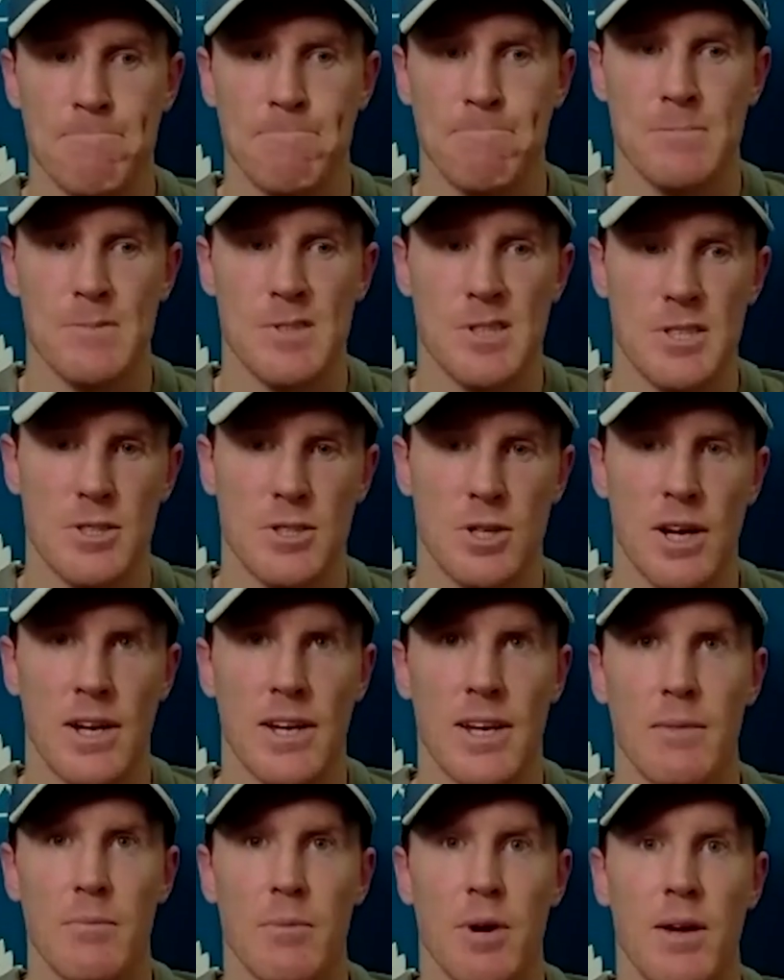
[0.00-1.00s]
Just try
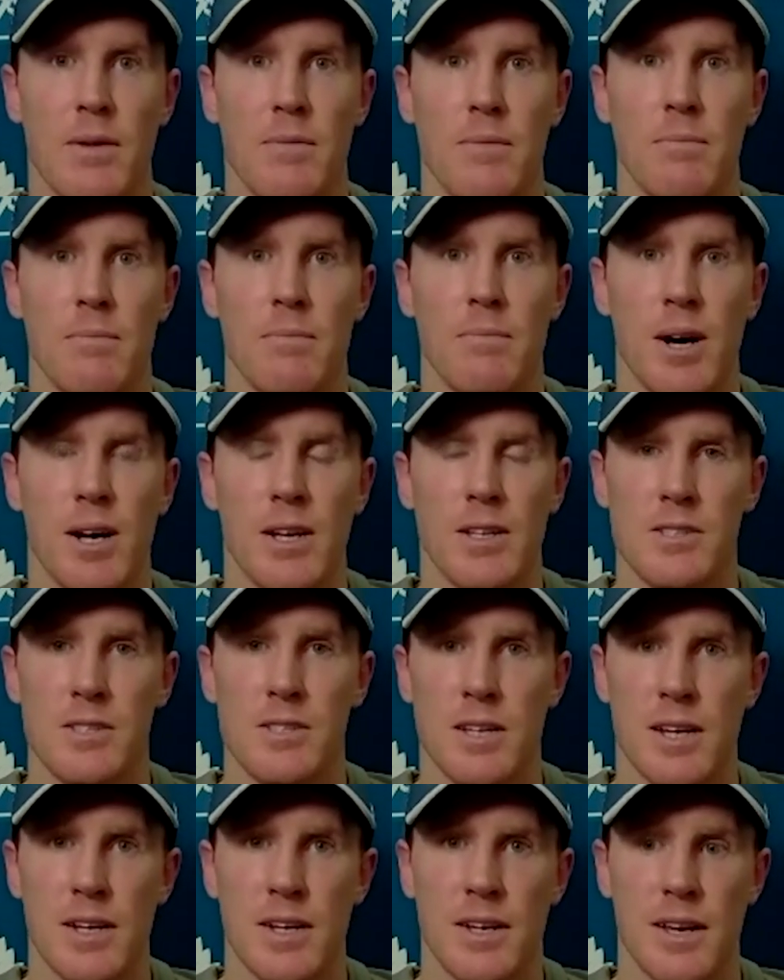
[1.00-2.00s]
and get my
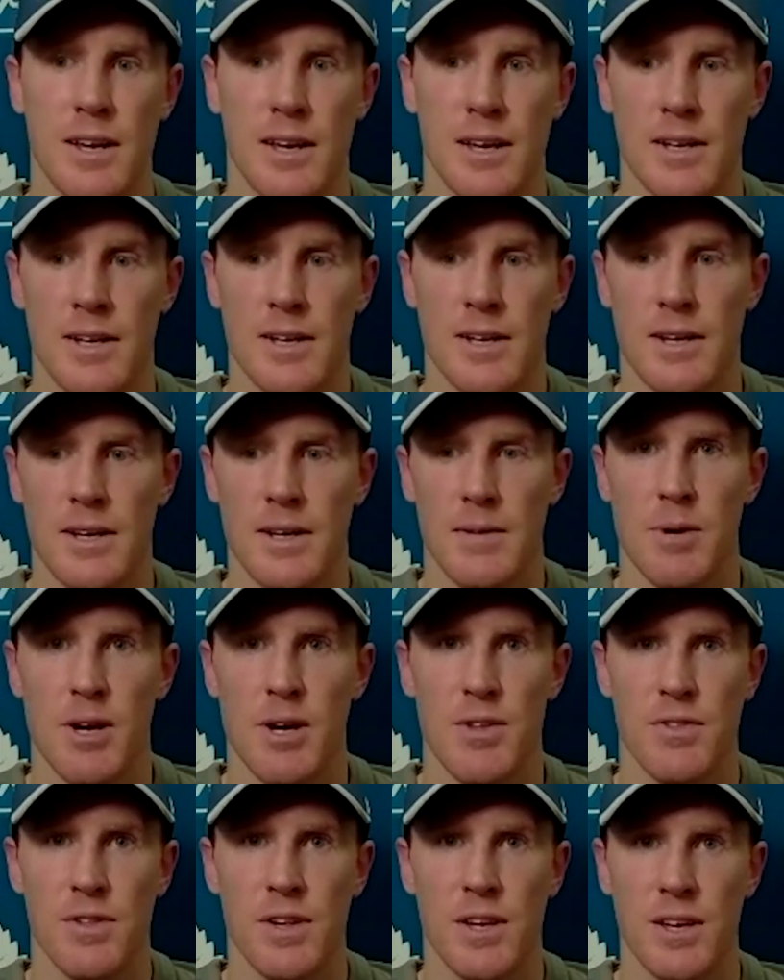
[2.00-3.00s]
mindset and
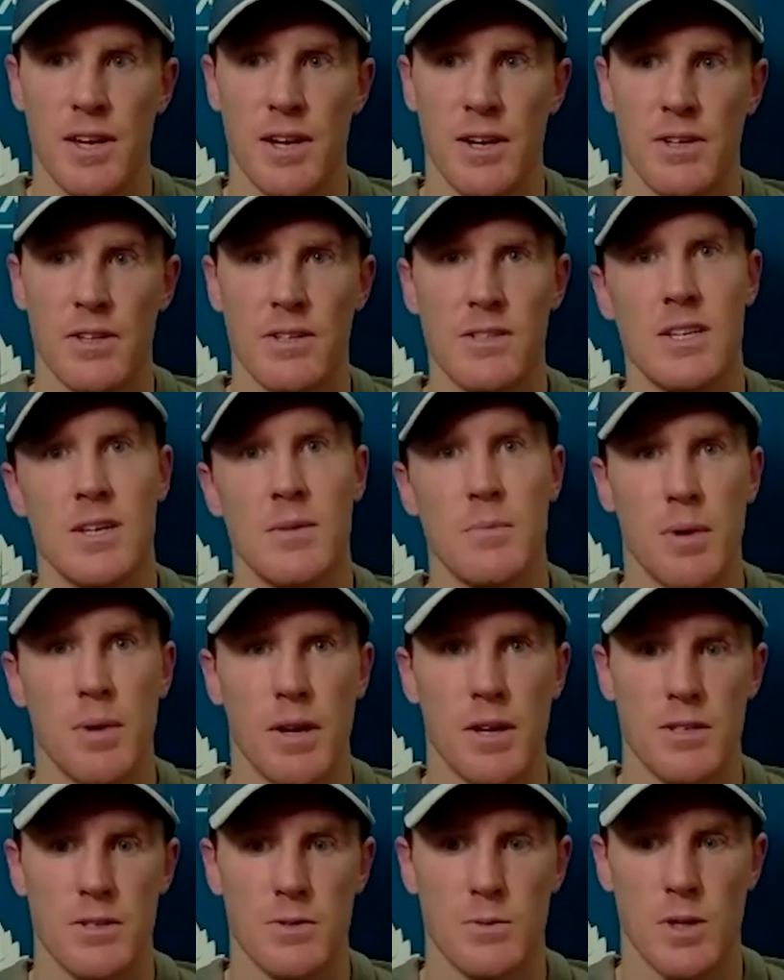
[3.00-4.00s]
my thinking on the same
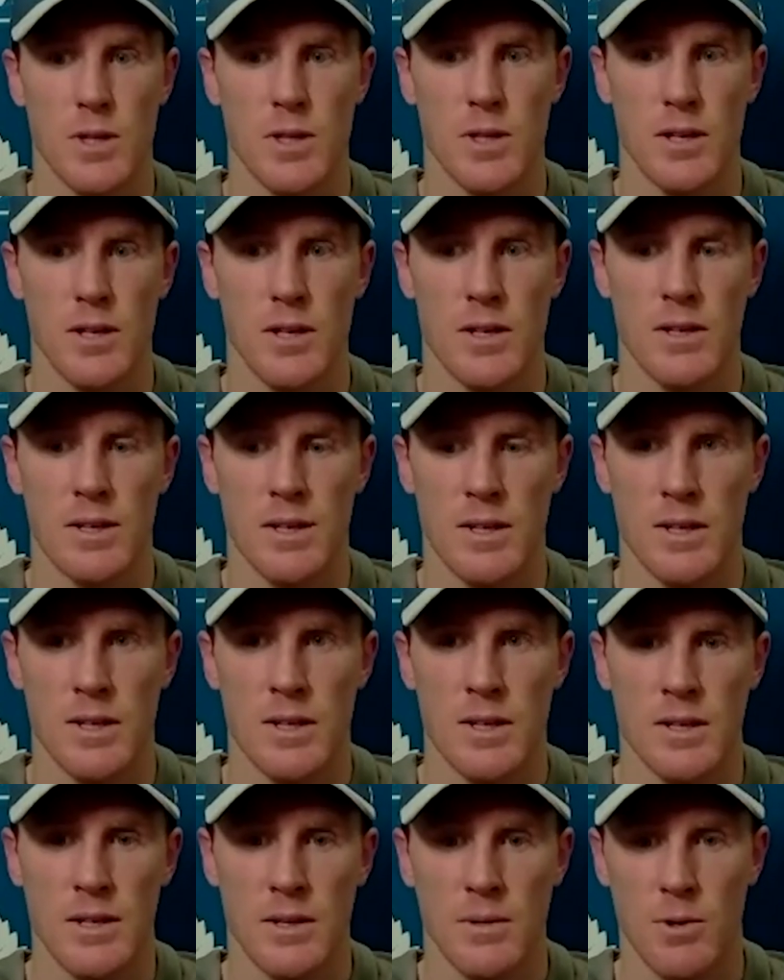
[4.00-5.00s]
page as what they're
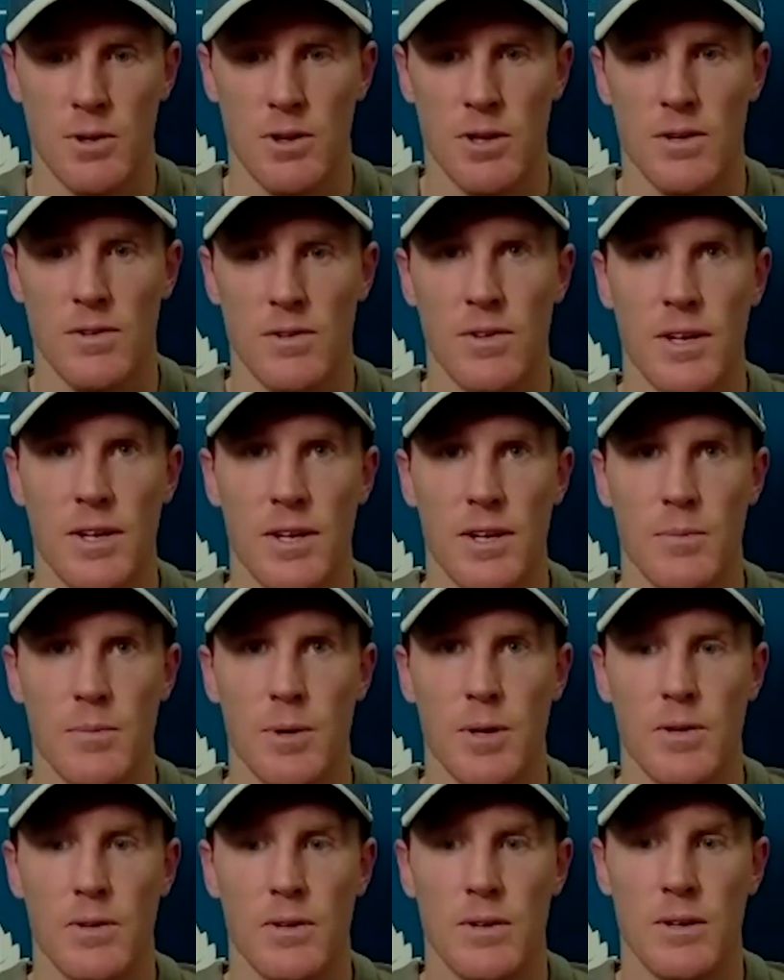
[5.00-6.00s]
thinking
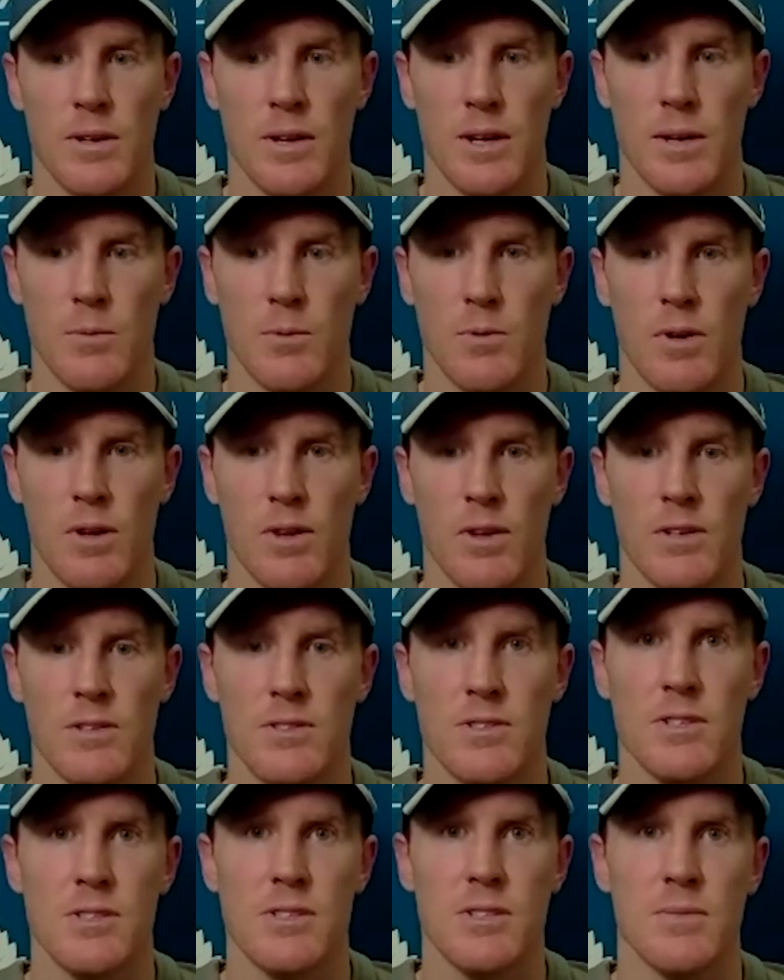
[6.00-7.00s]
about and their
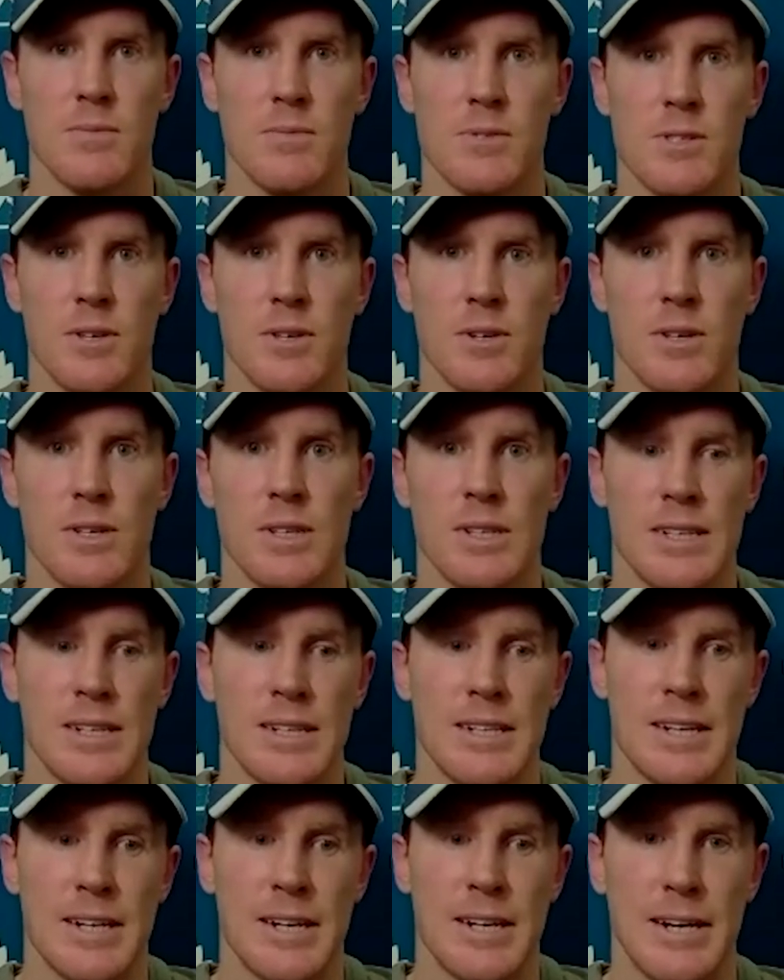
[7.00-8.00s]
system. So
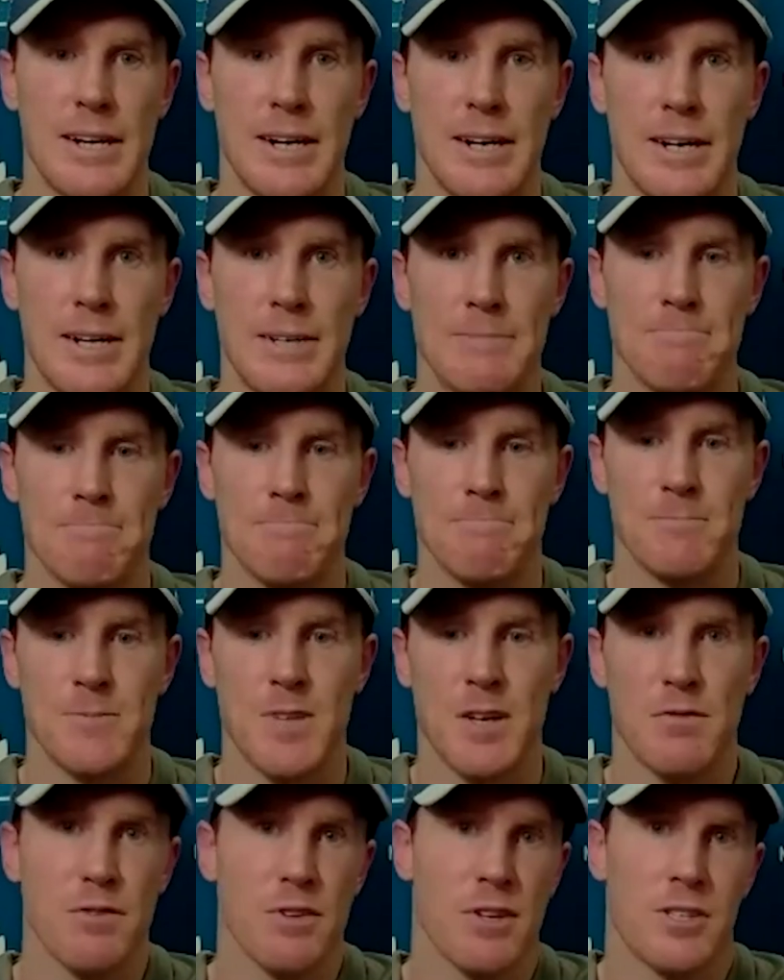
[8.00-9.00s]

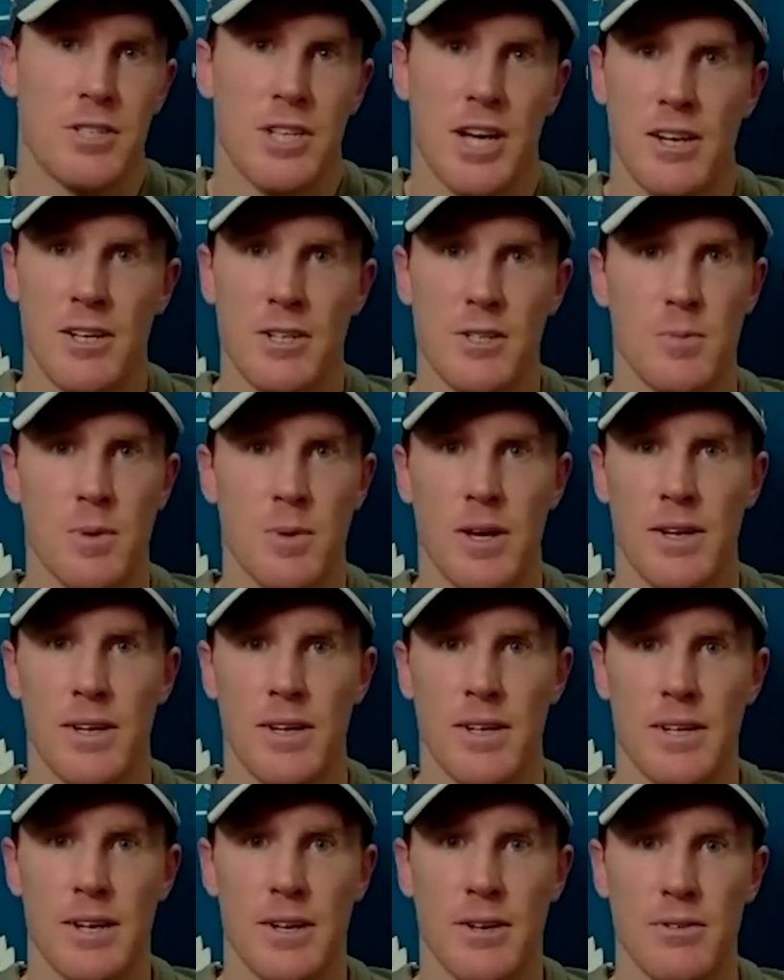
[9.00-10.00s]
definitely a challenge, but
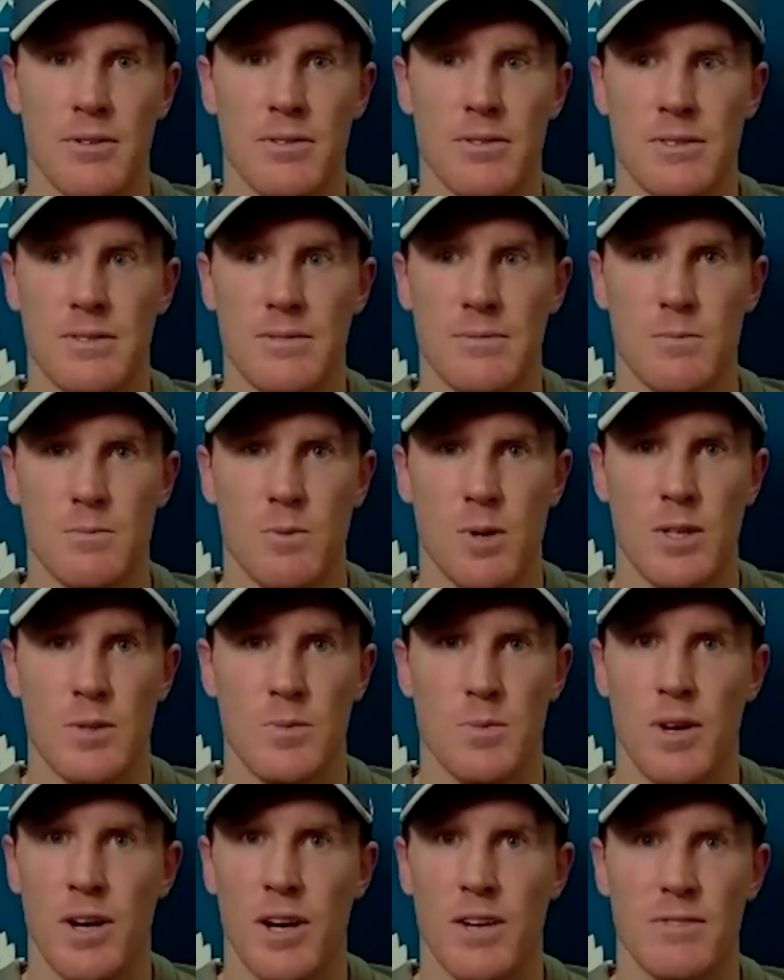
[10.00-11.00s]
you know, when it's
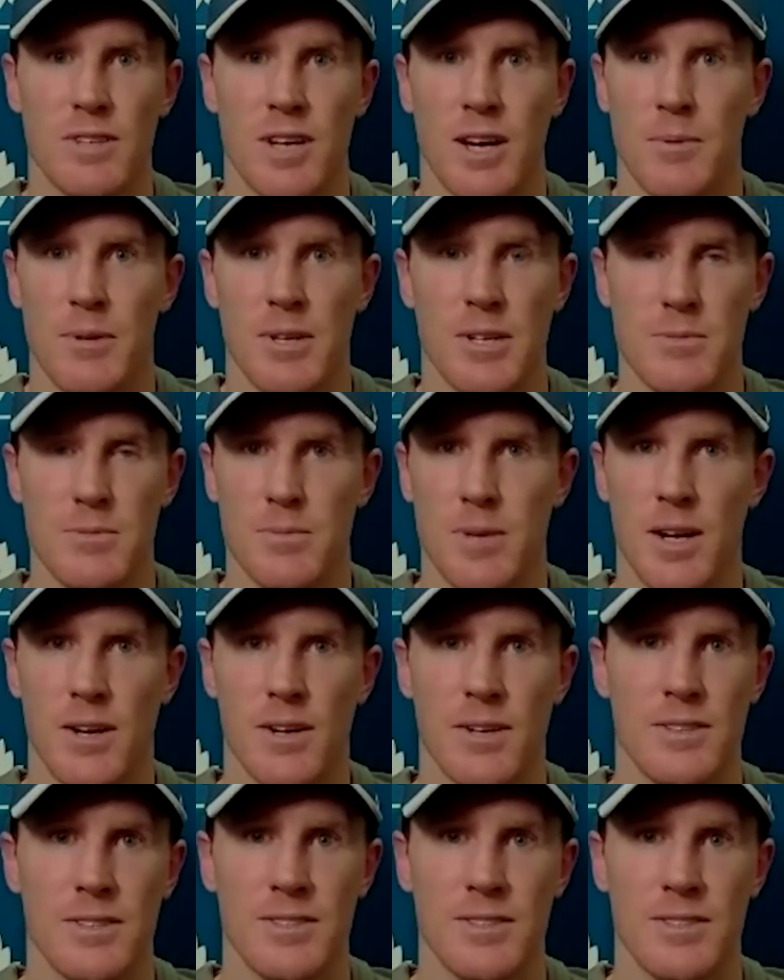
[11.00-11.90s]
playoff time, it doesn't matter.